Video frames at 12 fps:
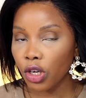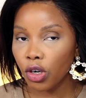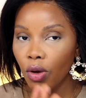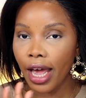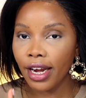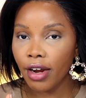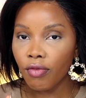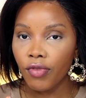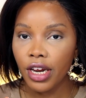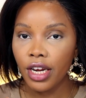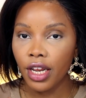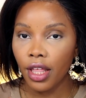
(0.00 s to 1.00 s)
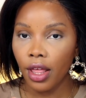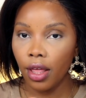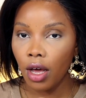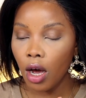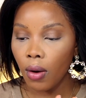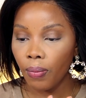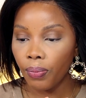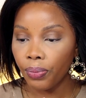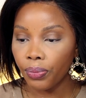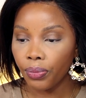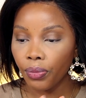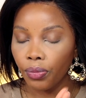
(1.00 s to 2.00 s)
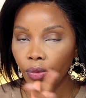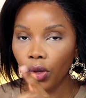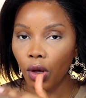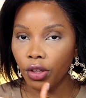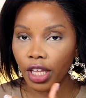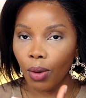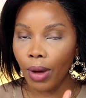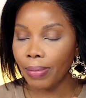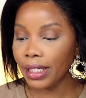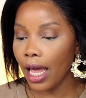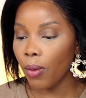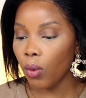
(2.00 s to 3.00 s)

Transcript: going to go ahead and read on their website